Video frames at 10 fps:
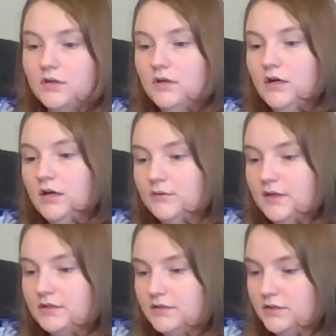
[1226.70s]

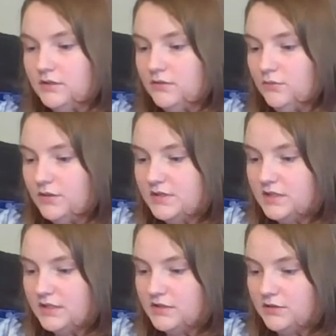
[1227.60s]
Alright, once
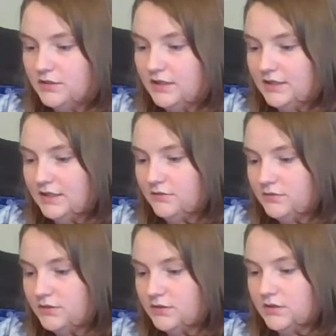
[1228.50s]
that is all cut
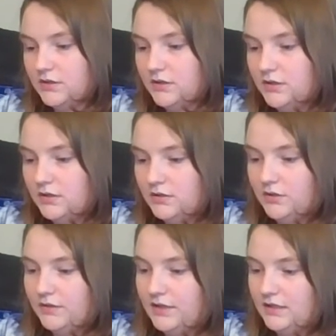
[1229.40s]
out,
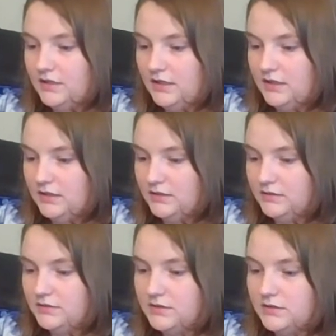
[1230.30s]
go ahead
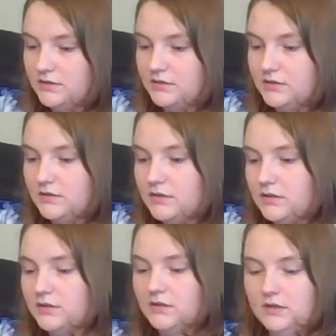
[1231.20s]
and
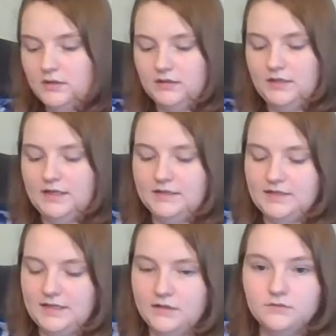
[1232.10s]
lay it
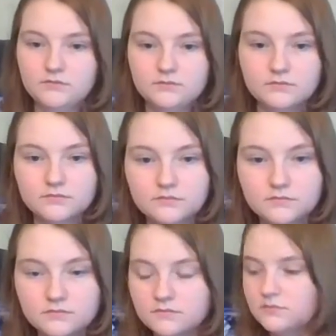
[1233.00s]
down.
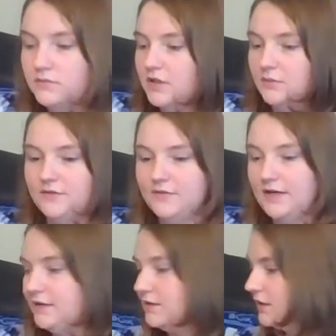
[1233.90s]
It'll be
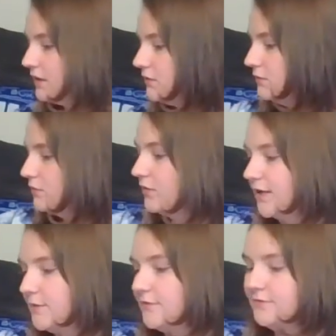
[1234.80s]
fine there. We'll
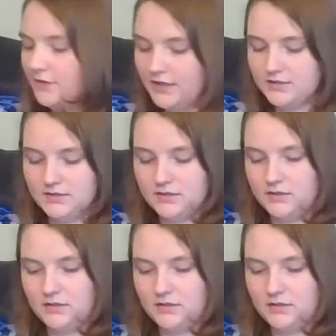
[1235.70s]
grab our floss.